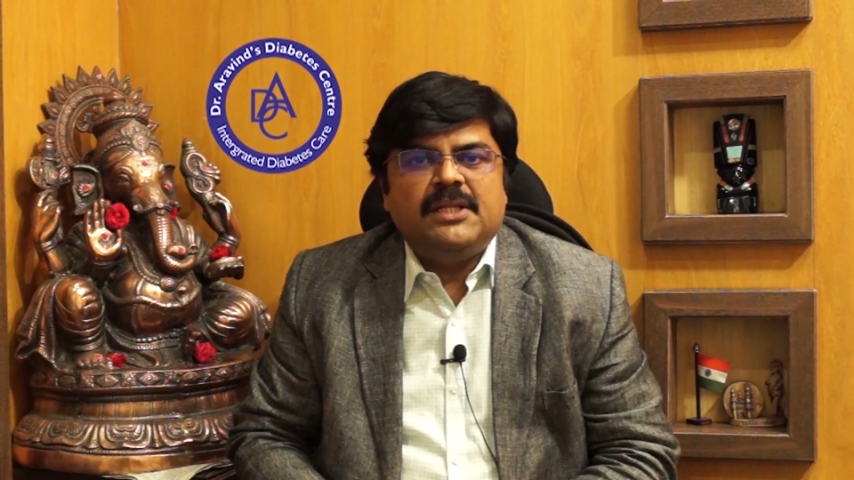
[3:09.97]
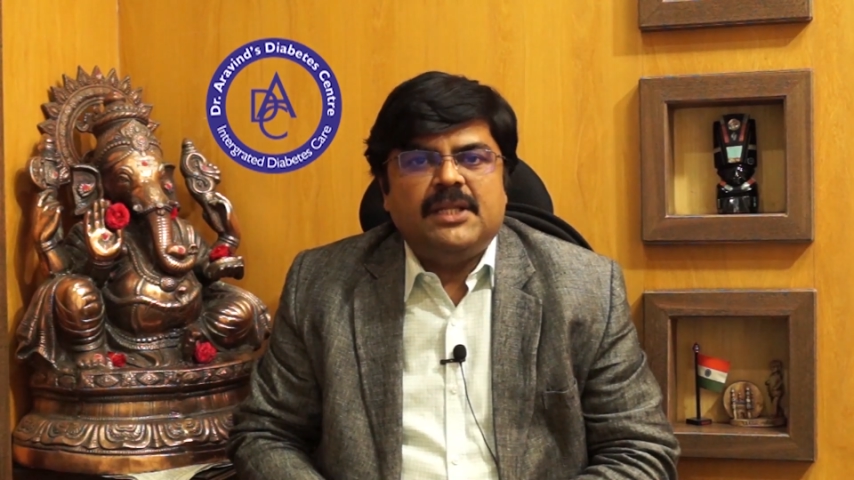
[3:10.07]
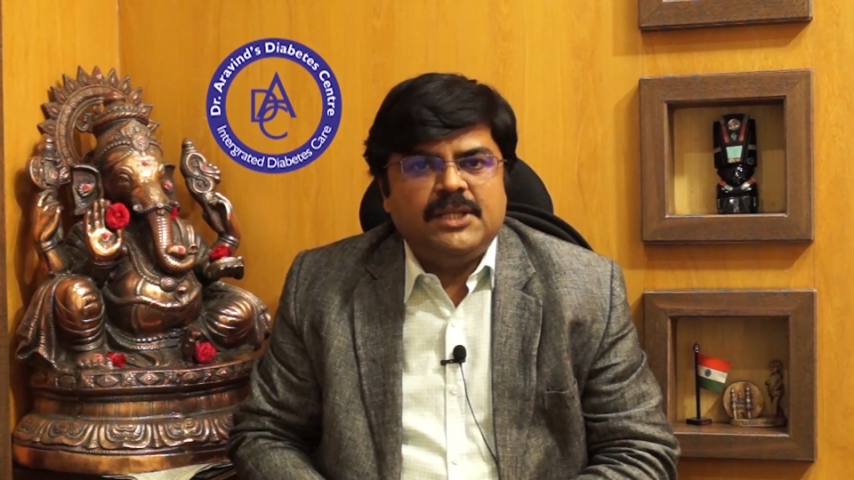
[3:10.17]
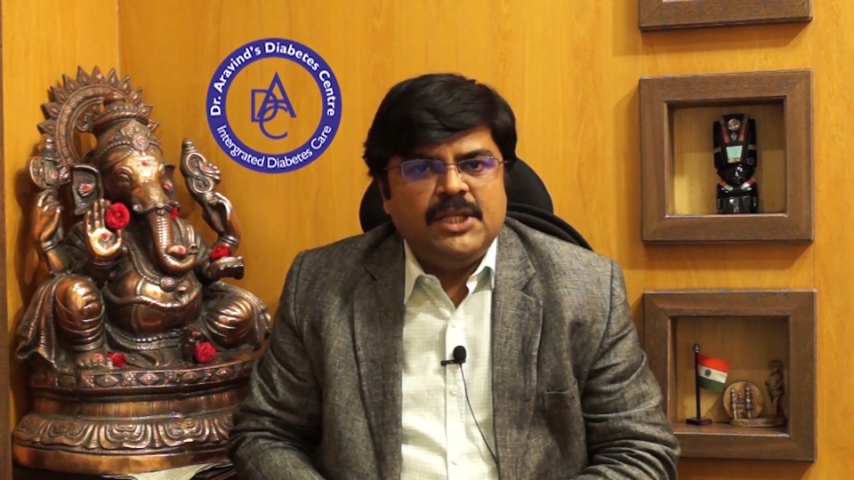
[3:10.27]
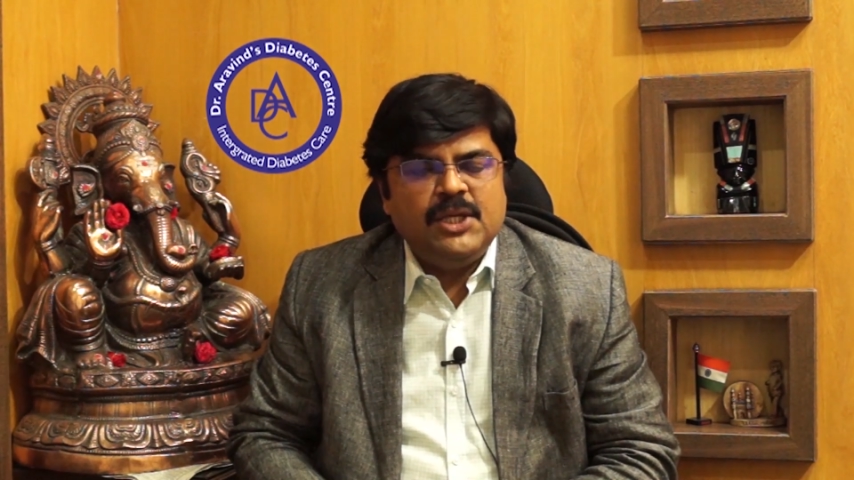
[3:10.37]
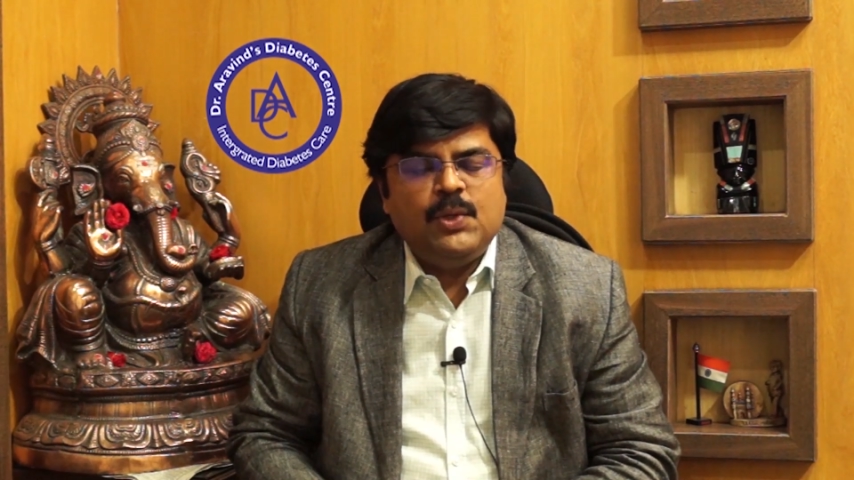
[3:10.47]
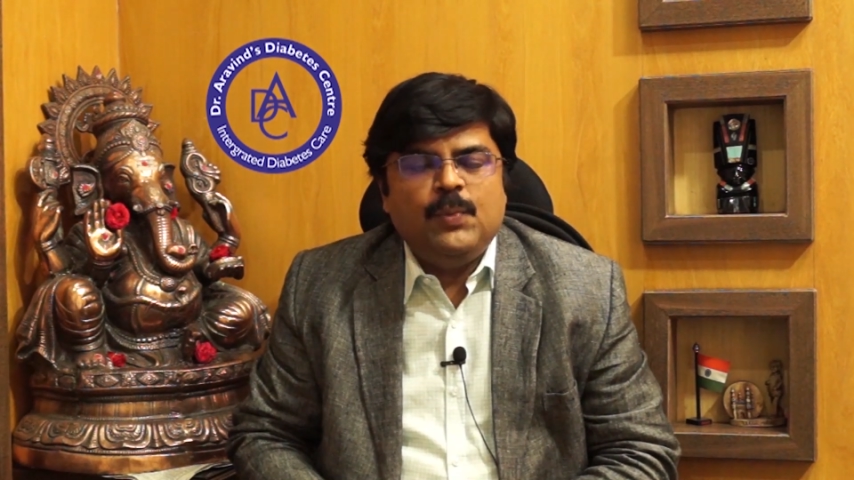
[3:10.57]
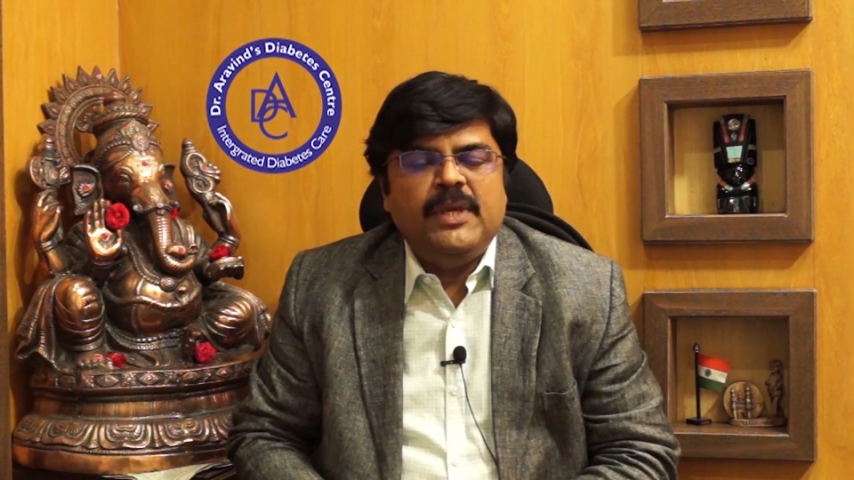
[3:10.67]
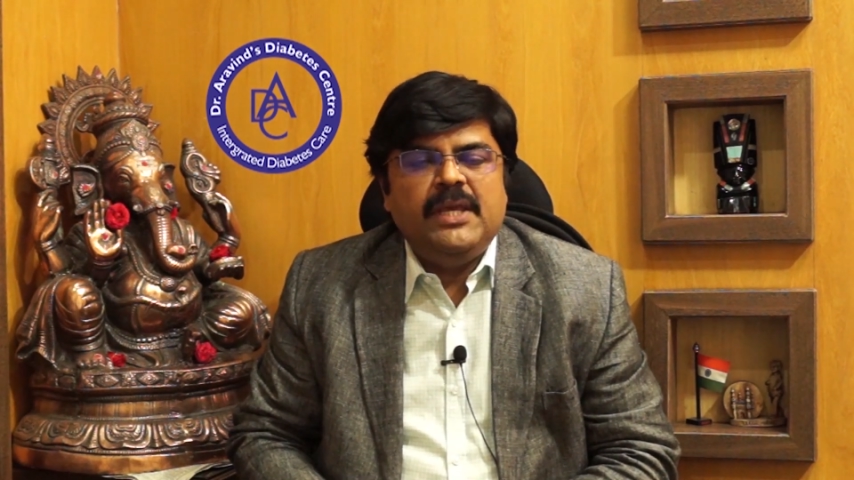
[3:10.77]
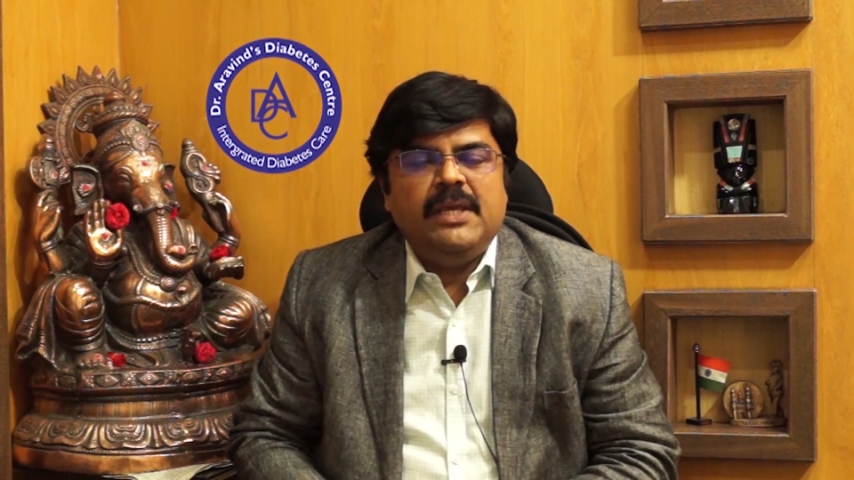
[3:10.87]
nothing to
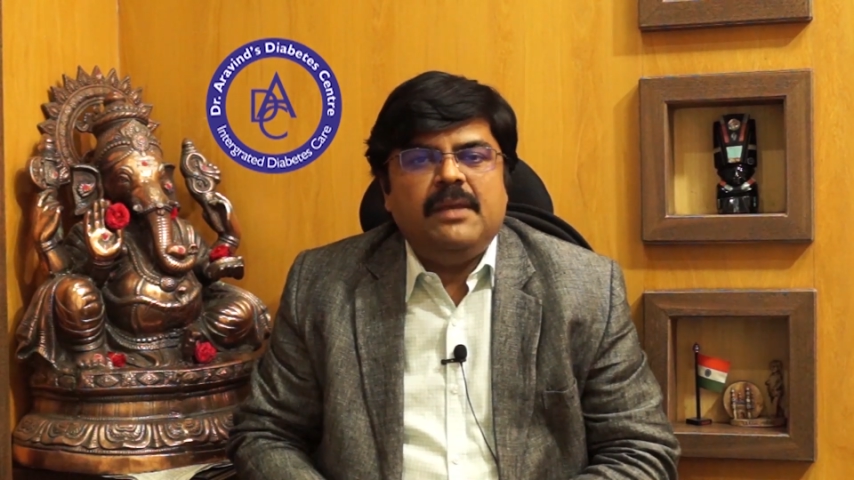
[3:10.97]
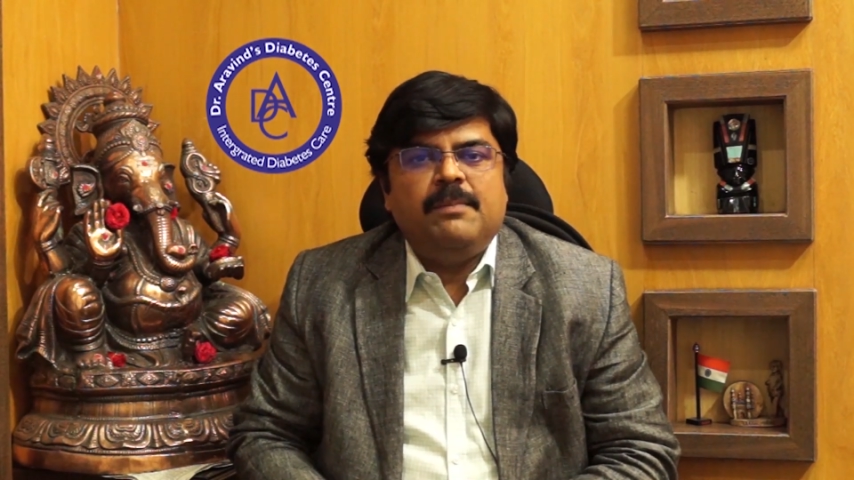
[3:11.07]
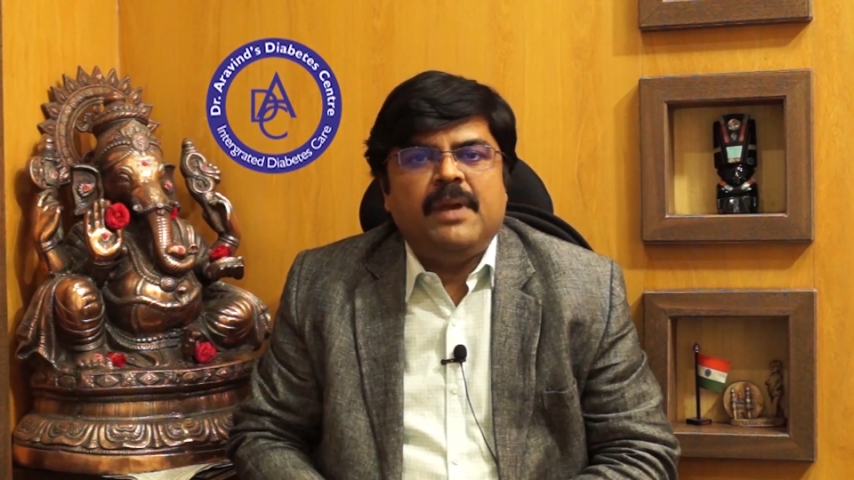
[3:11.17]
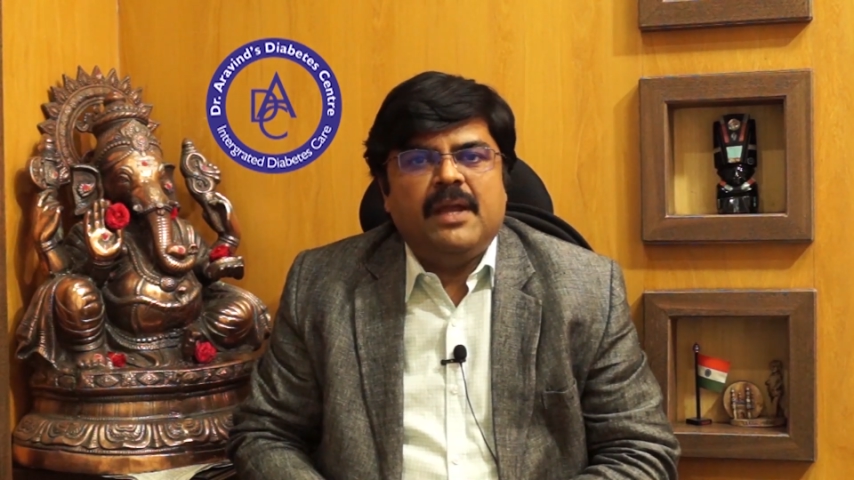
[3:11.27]
be